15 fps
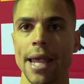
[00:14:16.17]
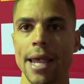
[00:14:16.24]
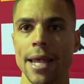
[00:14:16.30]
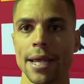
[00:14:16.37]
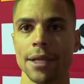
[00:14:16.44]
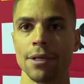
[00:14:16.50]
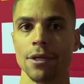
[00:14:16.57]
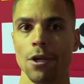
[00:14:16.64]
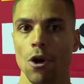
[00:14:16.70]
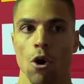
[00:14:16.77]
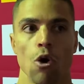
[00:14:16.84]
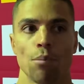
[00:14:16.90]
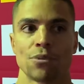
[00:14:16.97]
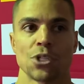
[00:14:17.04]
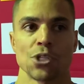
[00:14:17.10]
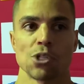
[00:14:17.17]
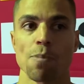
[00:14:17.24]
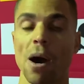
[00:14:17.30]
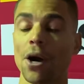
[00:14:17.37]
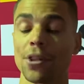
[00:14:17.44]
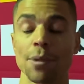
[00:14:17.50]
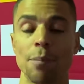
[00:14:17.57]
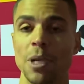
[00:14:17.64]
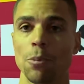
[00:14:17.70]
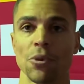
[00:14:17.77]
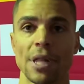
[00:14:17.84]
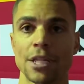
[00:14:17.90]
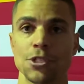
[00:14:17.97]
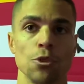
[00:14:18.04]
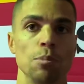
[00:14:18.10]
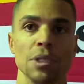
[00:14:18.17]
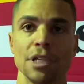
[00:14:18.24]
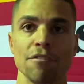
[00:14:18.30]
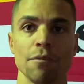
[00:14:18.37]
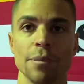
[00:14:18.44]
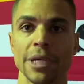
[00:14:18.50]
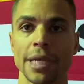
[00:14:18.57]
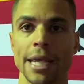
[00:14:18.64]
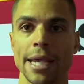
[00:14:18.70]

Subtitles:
and hope to inspire the people that do believe in me.